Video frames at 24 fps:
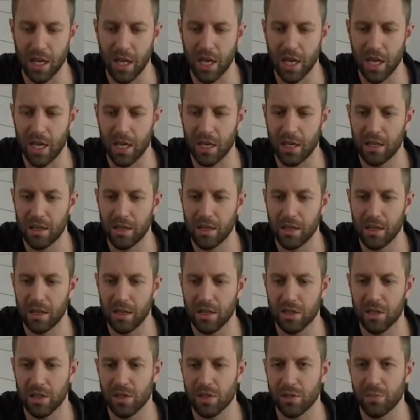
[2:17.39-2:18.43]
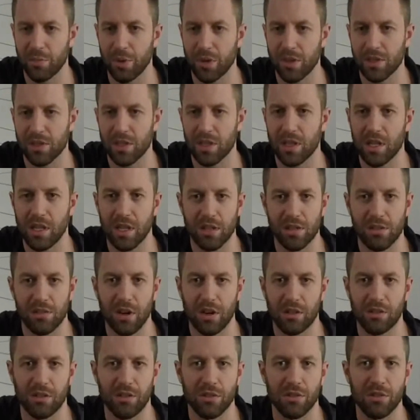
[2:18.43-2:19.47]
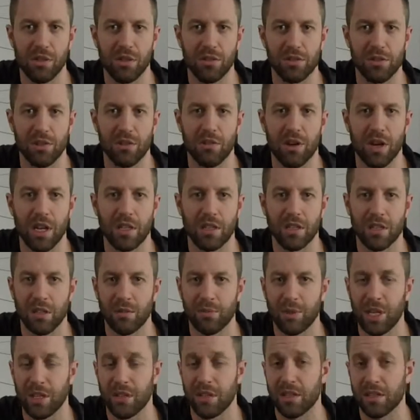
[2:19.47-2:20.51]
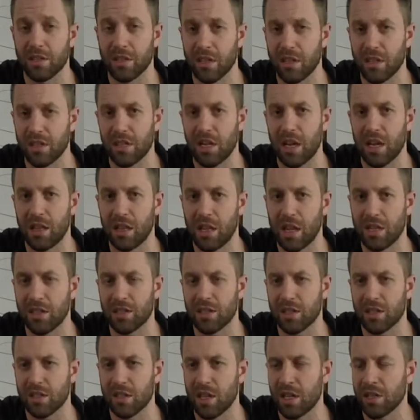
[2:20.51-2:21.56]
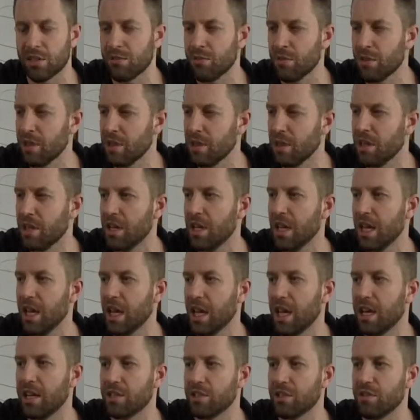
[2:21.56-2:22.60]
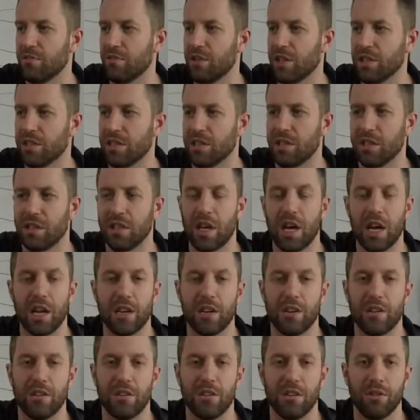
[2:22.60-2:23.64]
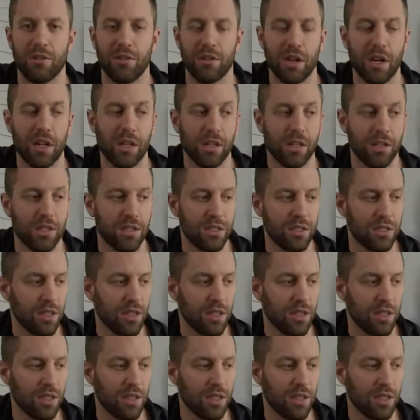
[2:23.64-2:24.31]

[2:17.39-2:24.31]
And this is a person, the instructor, who knows a great deal about this and has had a lot of success with it and has invested a lot in her own knowledge.